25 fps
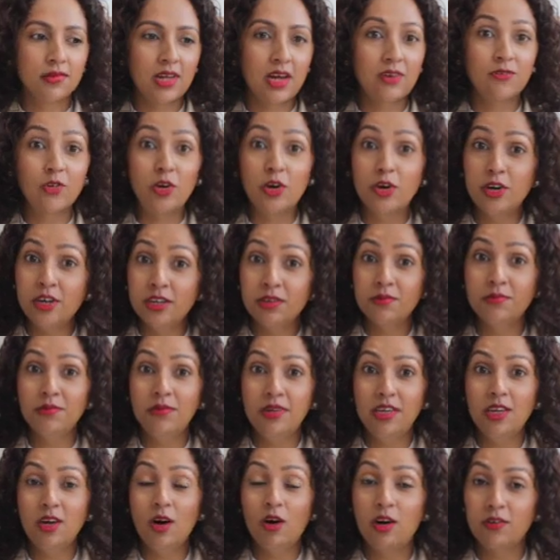have hurt
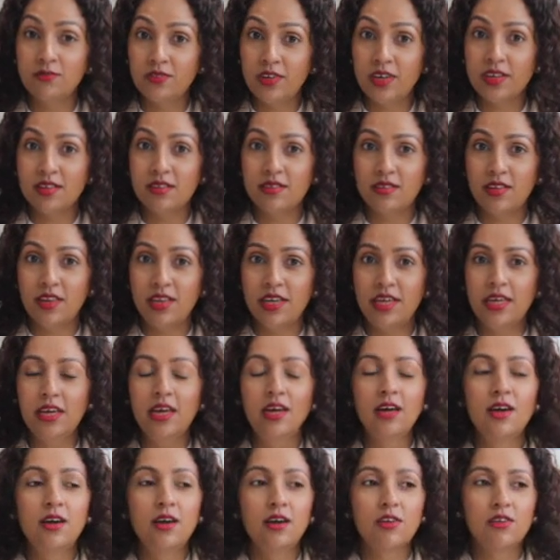me,
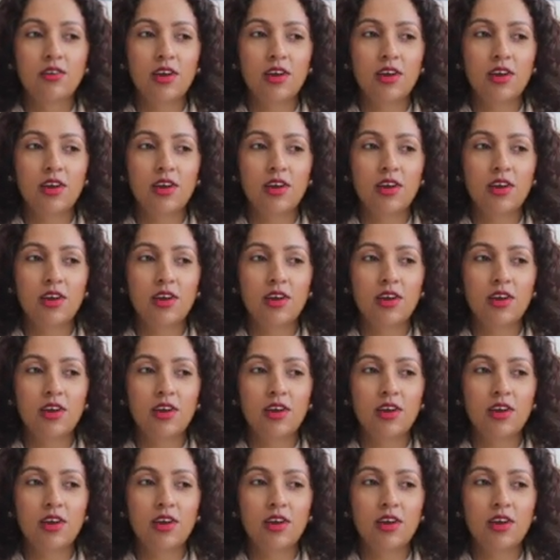obviously.